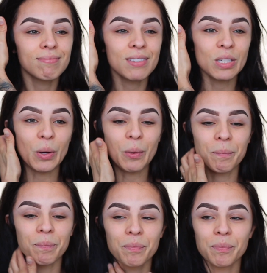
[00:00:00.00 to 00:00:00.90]

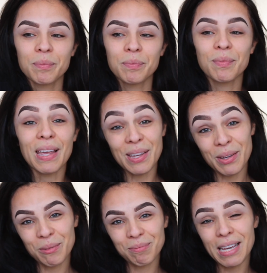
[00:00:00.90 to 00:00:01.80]
so thank
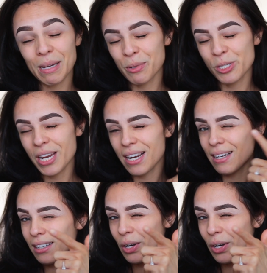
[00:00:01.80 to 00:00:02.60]
you. I appreciate it.